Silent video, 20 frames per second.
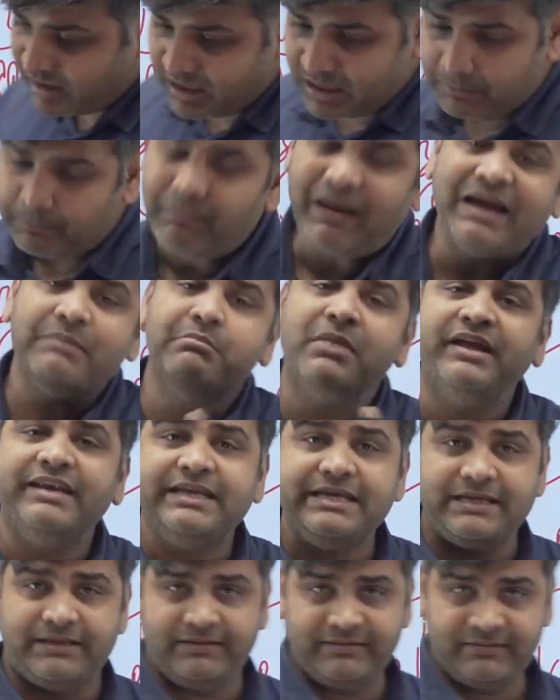by money.
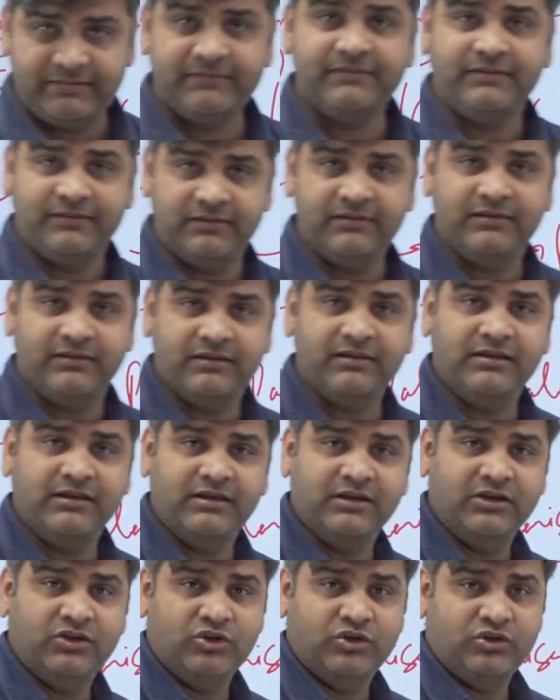
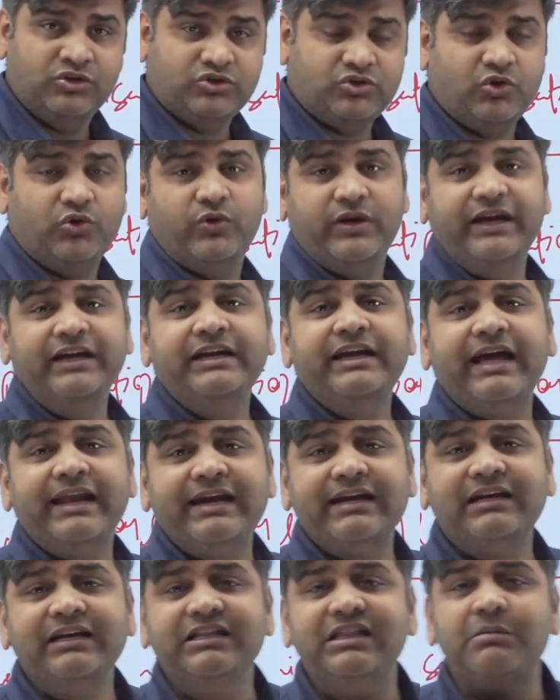So indirectly the